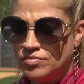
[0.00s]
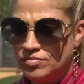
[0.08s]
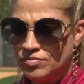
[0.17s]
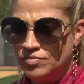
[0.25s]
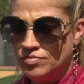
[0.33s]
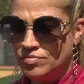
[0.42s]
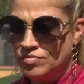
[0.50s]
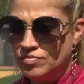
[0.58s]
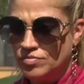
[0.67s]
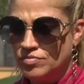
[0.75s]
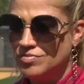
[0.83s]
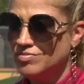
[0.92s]

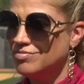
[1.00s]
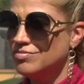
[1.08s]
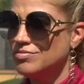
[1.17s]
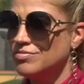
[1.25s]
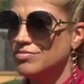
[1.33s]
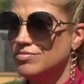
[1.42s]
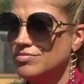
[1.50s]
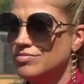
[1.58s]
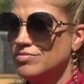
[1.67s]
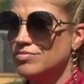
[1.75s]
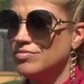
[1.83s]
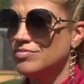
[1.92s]

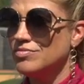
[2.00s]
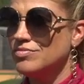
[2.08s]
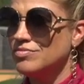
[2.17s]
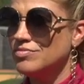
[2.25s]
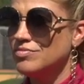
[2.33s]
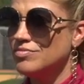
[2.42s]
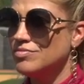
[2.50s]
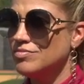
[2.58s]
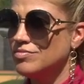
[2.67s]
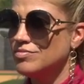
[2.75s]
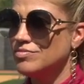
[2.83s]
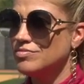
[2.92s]

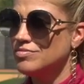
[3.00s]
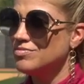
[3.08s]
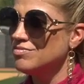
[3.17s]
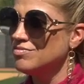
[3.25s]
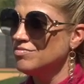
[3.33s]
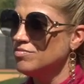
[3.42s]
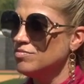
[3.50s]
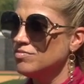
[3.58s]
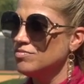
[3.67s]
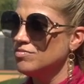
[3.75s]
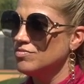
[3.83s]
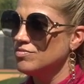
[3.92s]

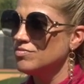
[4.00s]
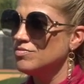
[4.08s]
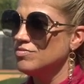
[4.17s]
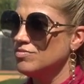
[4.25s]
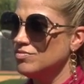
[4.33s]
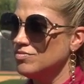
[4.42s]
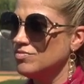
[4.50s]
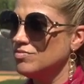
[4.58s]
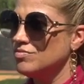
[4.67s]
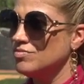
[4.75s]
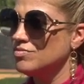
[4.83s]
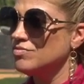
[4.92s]

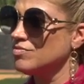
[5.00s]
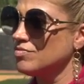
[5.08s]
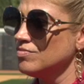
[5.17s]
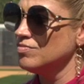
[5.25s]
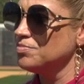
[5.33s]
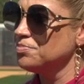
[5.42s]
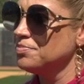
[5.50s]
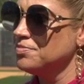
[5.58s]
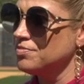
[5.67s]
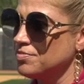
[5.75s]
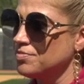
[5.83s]
(not speaking)